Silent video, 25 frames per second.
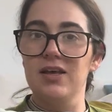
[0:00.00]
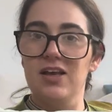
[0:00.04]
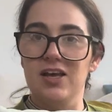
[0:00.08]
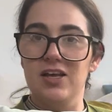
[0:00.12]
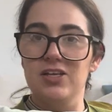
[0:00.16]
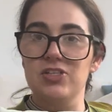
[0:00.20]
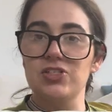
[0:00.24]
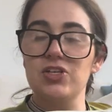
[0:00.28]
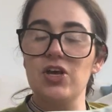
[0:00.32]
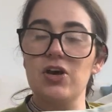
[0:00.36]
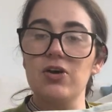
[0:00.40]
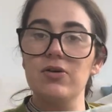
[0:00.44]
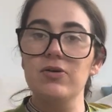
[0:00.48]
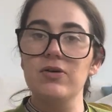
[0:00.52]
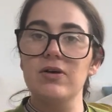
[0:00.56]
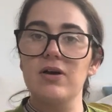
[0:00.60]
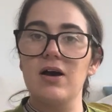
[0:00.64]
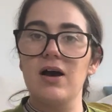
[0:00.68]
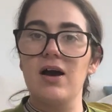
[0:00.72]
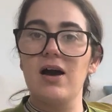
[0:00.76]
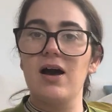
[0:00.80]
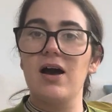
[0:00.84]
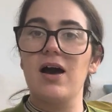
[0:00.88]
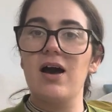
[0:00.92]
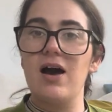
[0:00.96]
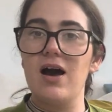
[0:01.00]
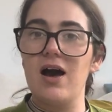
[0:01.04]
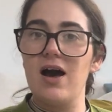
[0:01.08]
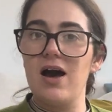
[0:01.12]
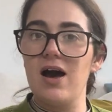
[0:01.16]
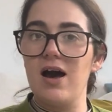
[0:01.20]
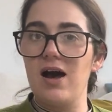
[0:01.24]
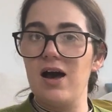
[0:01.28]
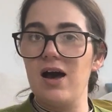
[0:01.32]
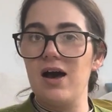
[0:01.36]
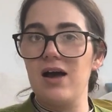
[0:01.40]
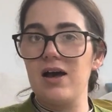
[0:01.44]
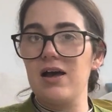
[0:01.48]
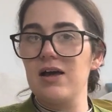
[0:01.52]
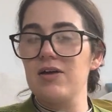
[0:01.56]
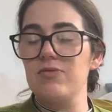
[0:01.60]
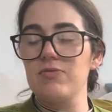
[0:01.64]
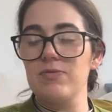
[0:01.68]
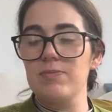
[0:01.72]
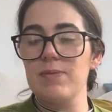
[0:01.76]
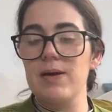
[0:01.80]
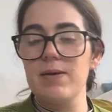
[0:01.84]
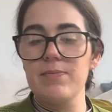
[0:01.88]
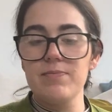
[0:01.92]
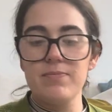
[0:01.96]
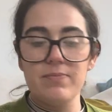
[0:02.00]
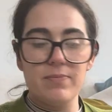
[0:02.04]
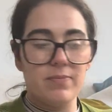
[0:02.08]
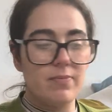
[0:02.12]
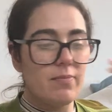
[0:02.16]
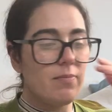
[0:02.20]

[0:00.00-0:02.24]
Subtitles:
So I remember